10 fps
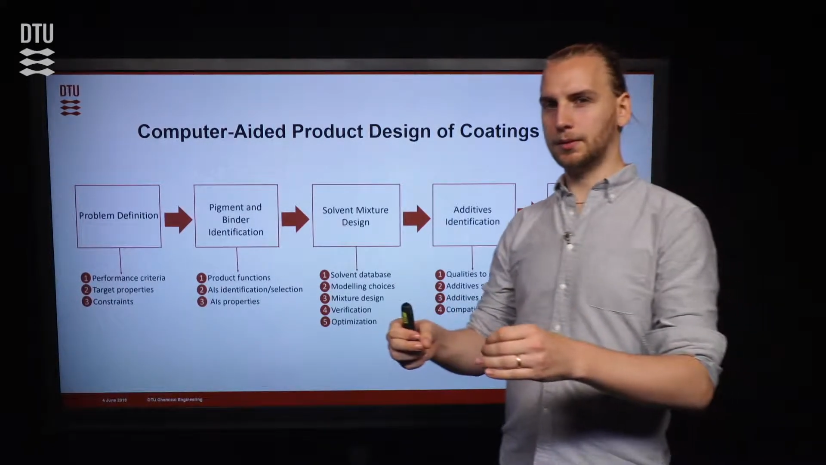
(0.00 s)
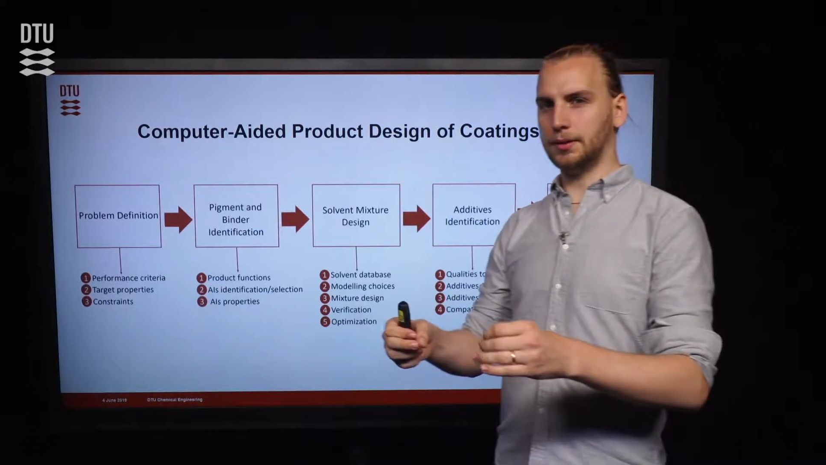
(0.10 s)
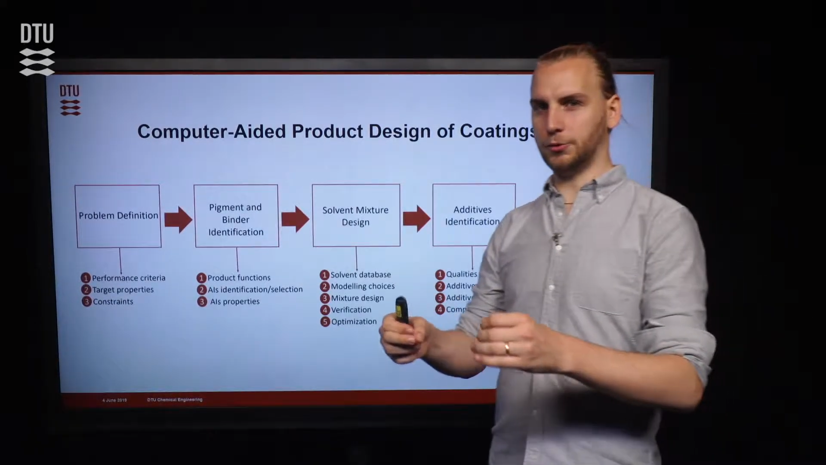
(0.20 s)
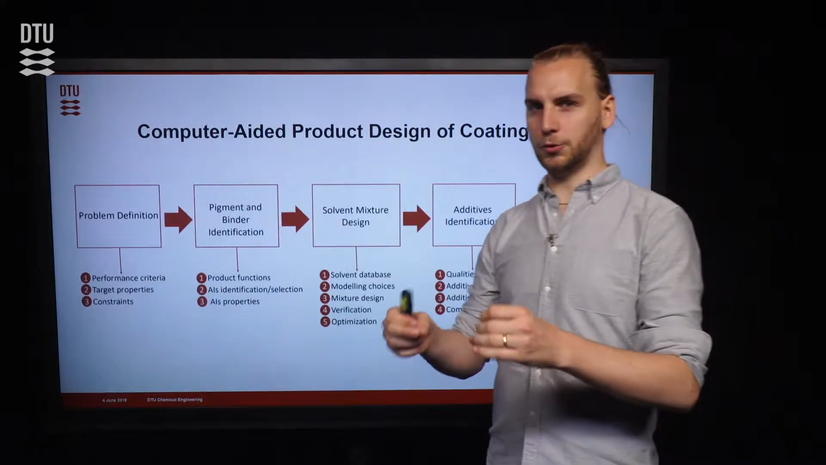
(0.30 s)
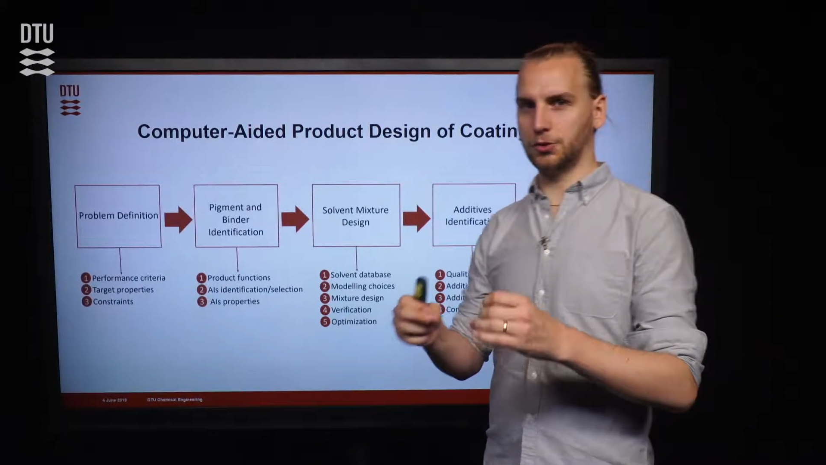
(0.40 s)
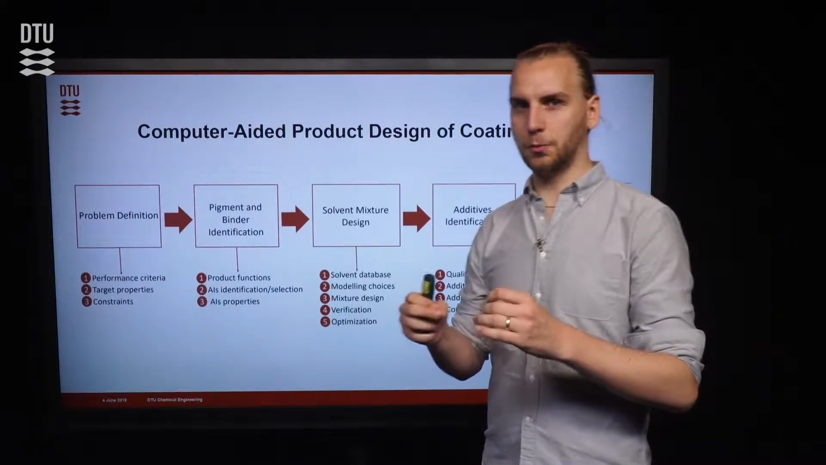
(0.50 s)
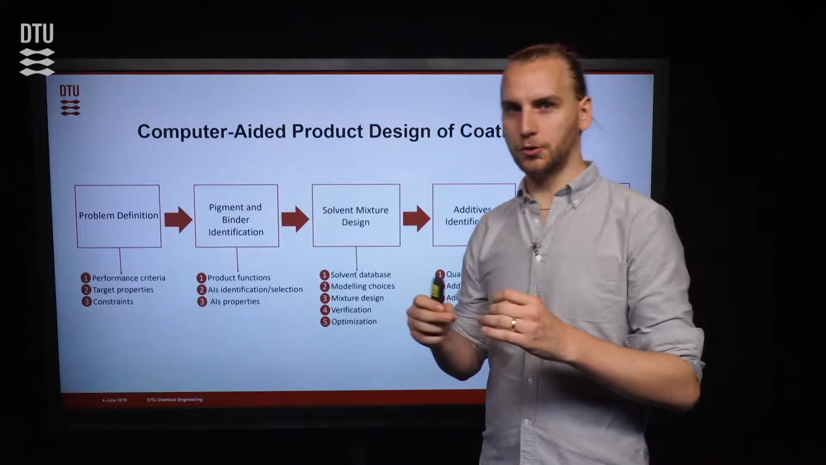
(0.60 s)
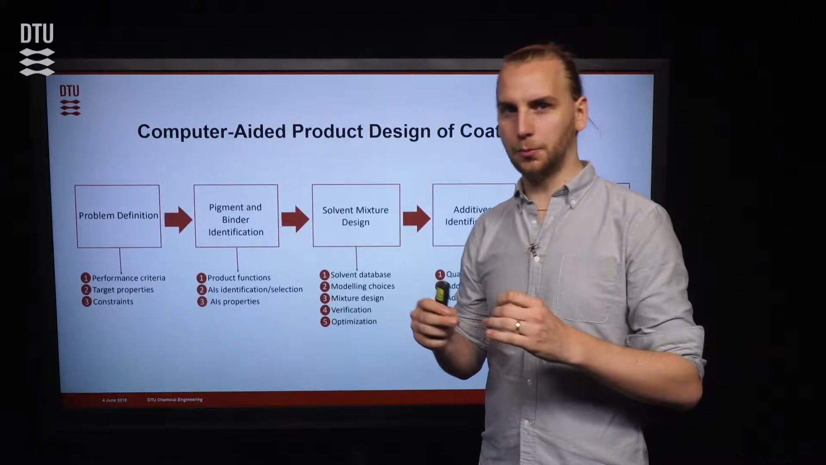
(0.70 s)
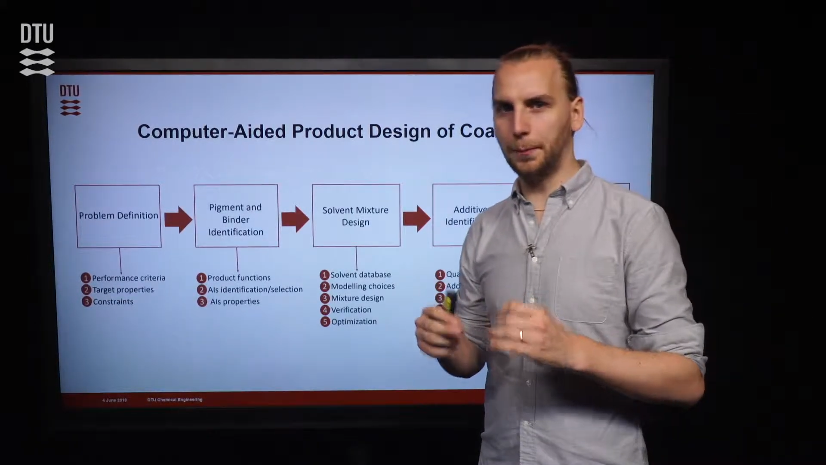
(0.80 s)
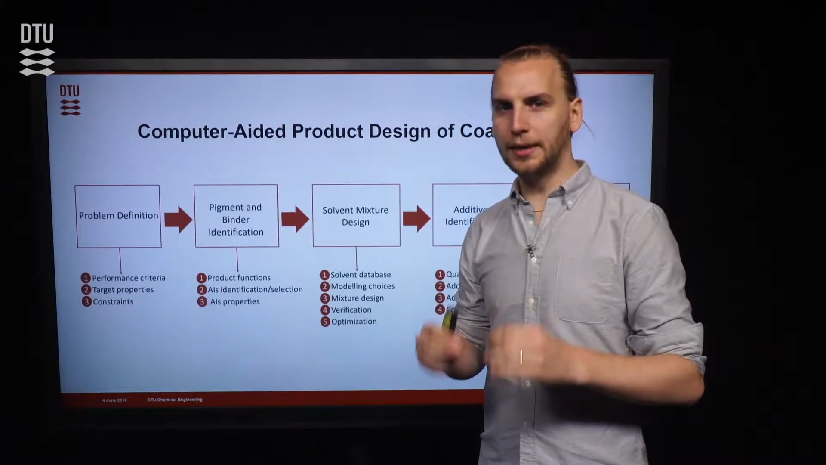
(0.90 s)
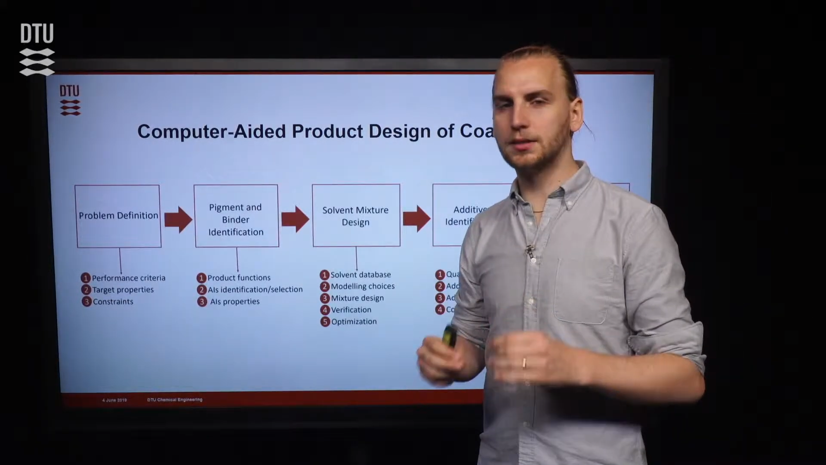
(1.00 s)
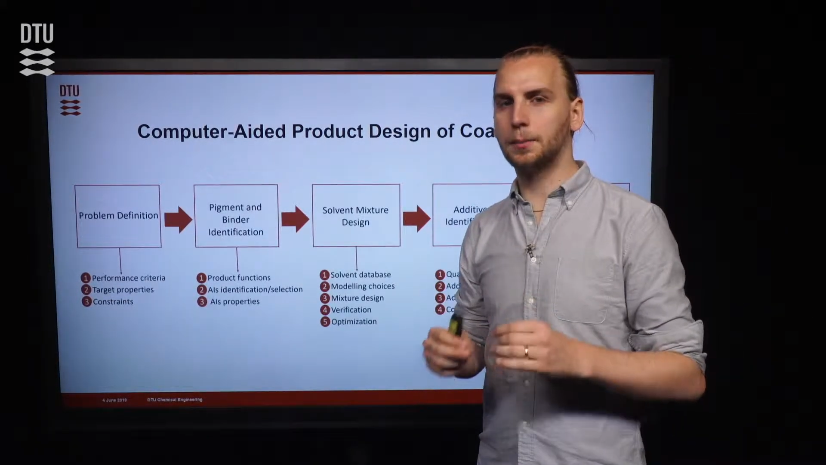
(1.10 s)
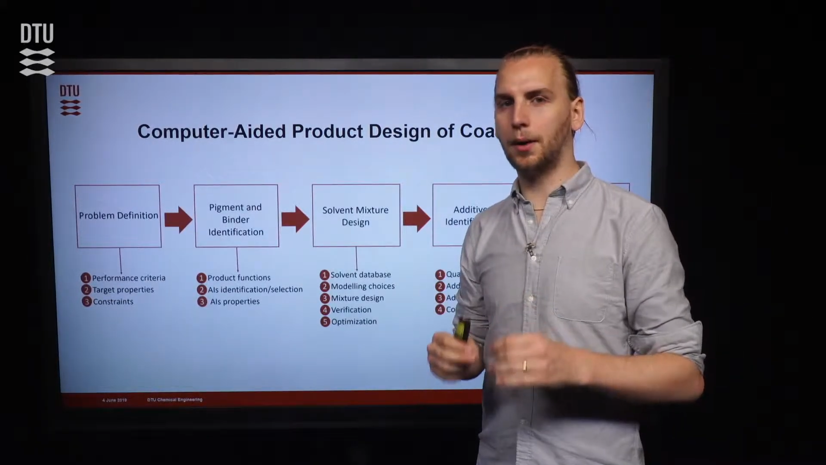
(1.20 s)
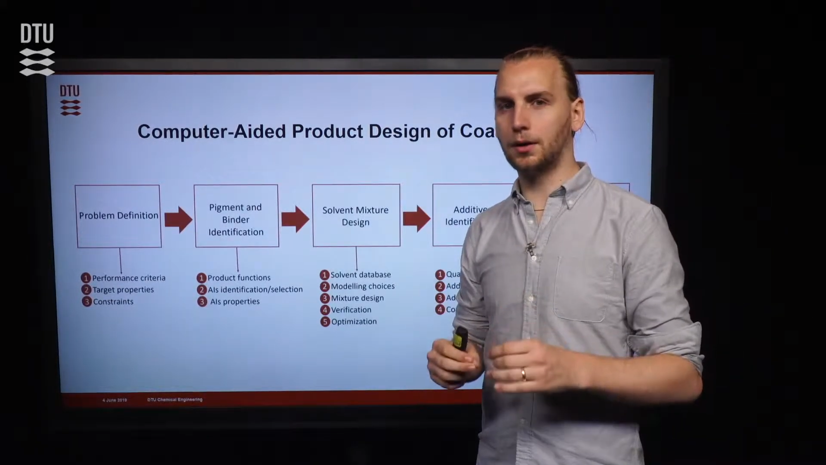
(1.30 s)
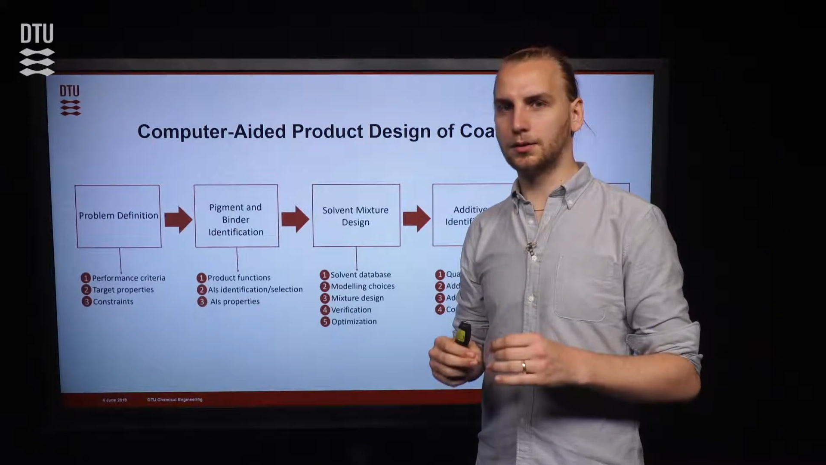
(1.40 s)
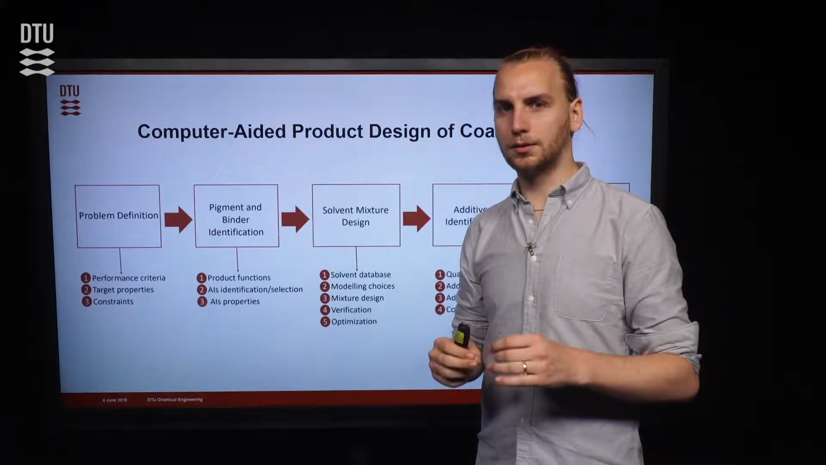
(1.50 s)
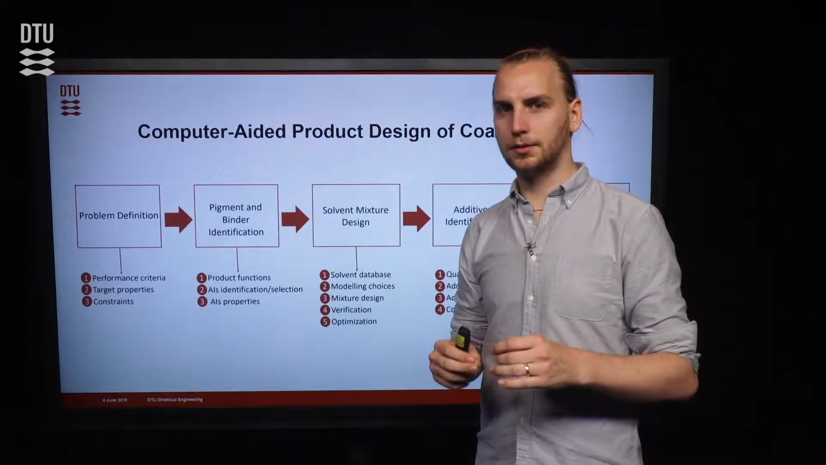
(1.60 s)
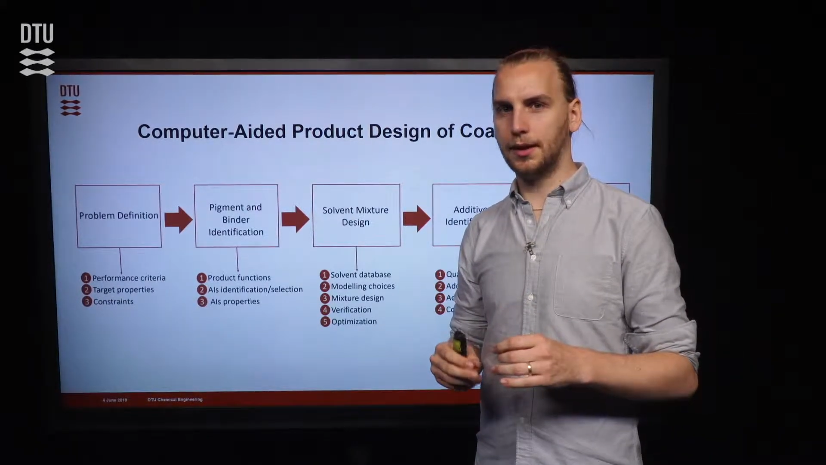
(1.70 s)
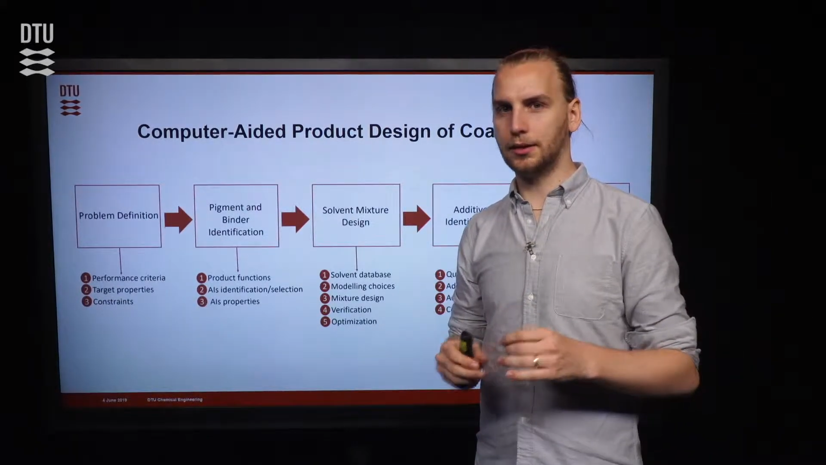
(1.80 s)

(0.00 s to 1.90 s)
into its most basic part